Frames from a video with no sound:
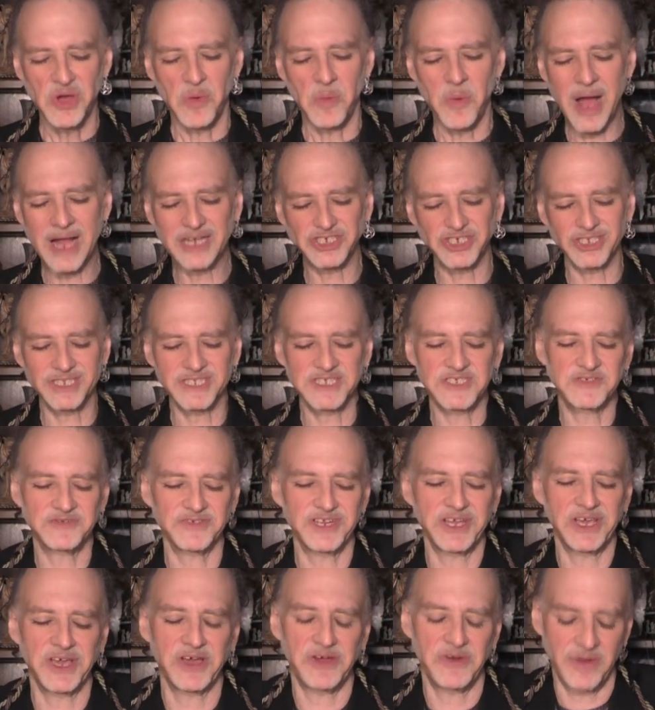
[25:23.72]
watching this
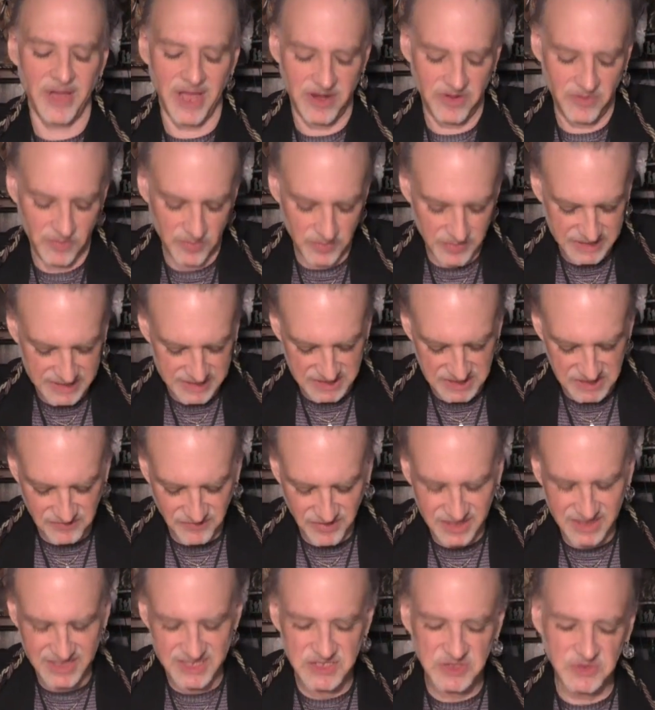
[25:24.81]
video and
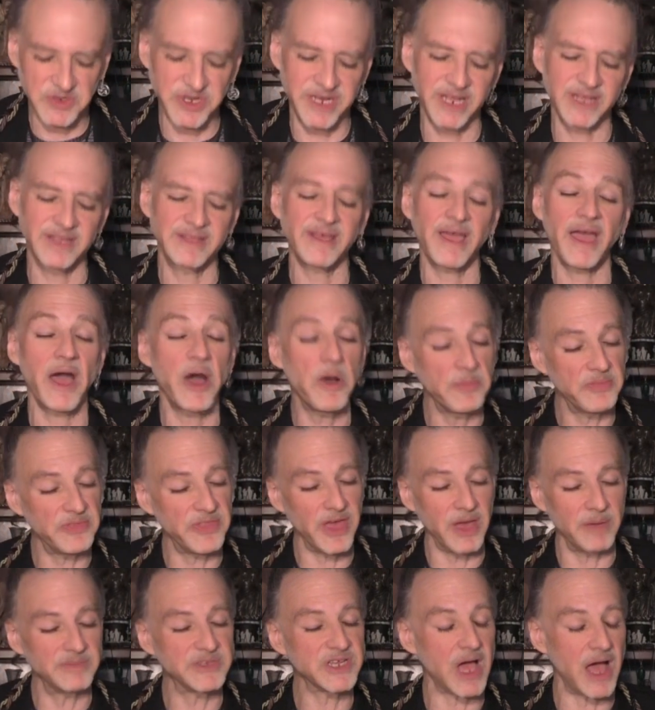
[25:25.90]
receiving this reading to help
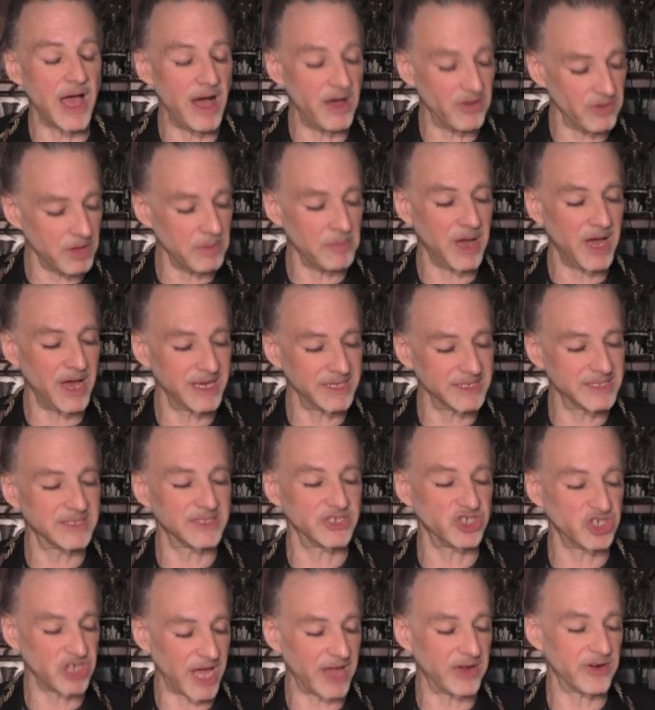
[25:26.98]
them to alchemize
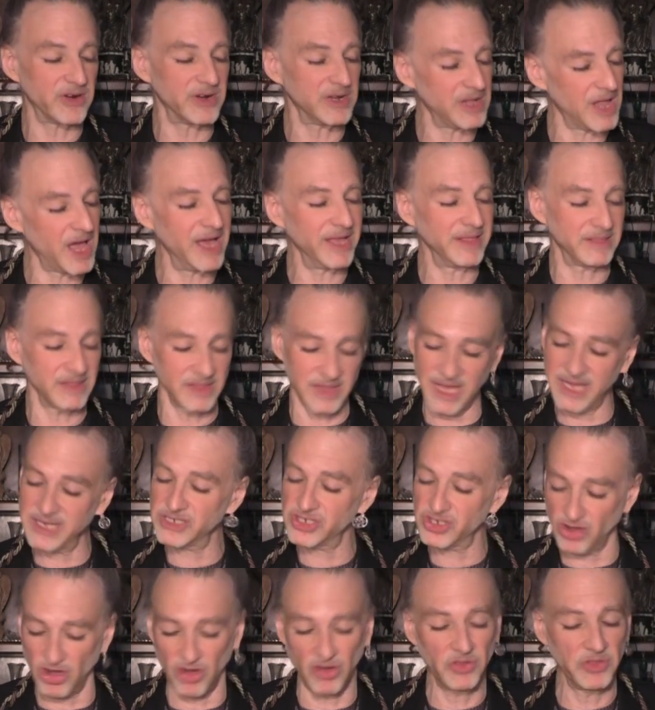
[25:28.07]
the shadow to light, the
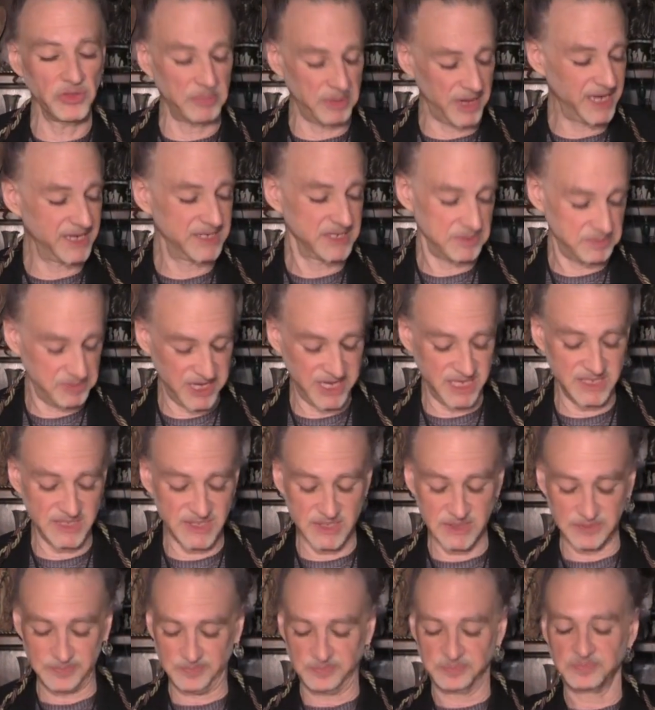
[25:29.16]
lead to gold, the pain to
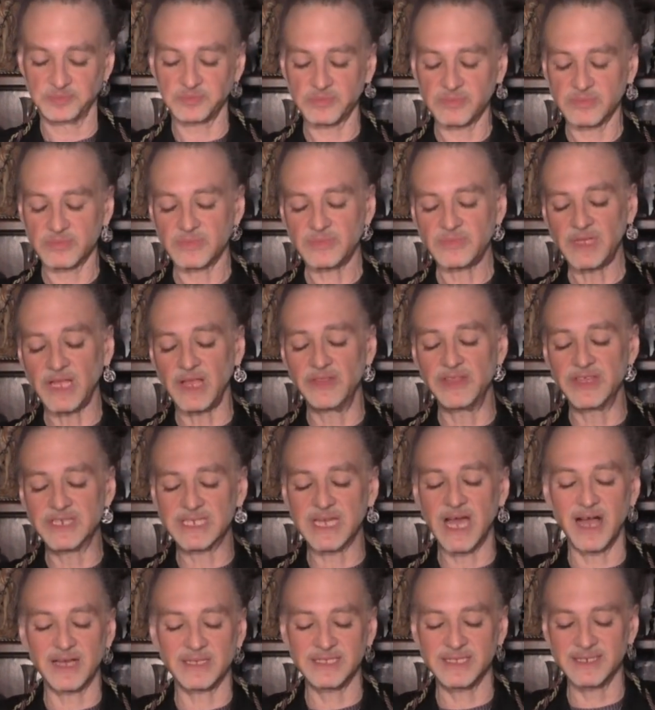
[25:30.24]
peace, the
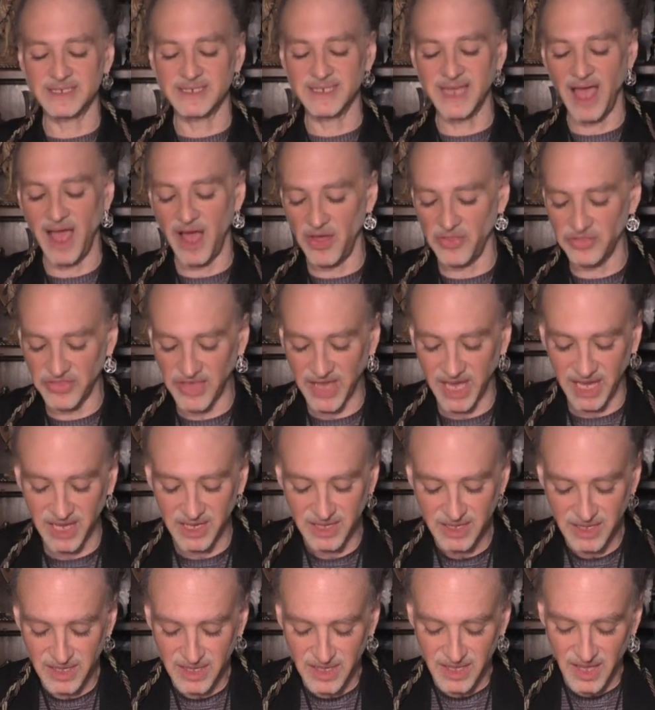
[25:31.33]
toxic to healthy.
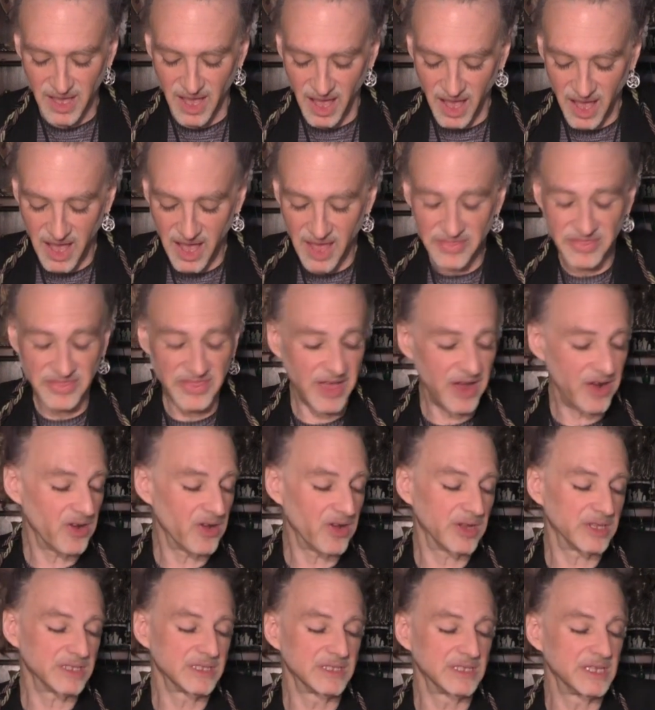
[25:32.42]
Uh,
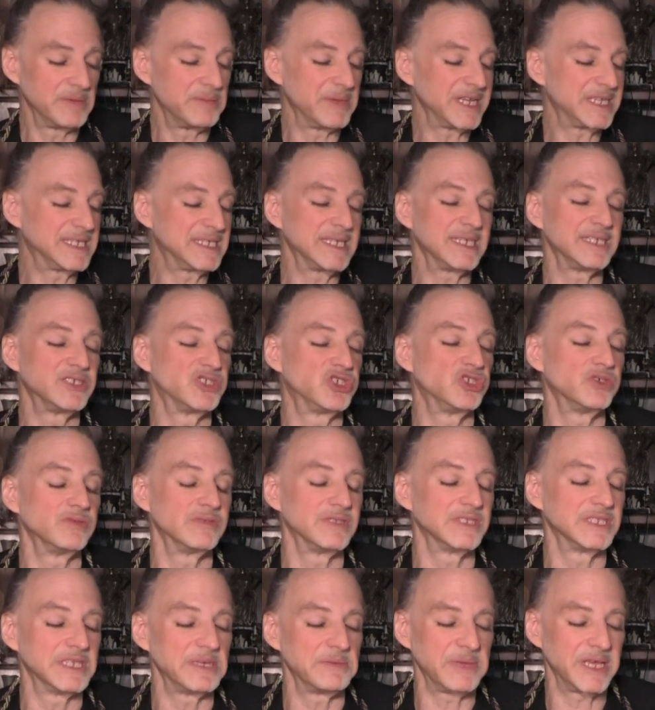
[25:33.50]
they're limited to
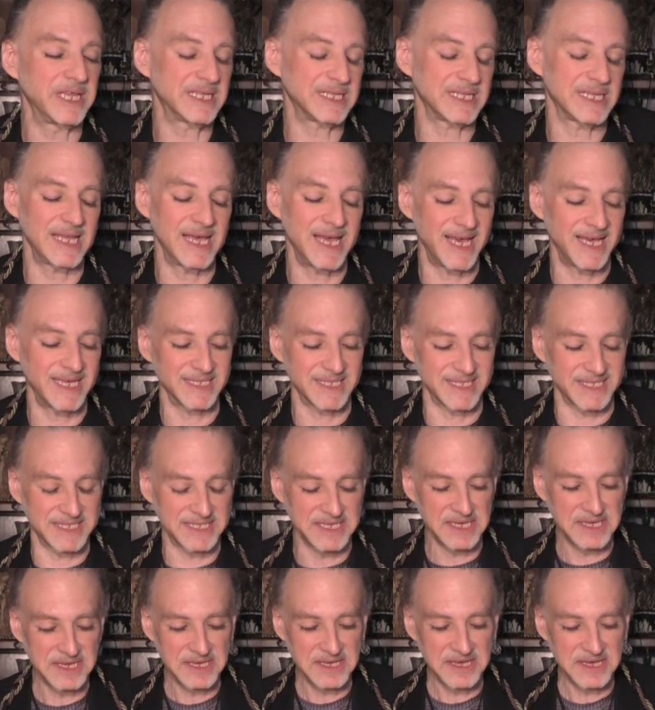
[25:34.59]
limitless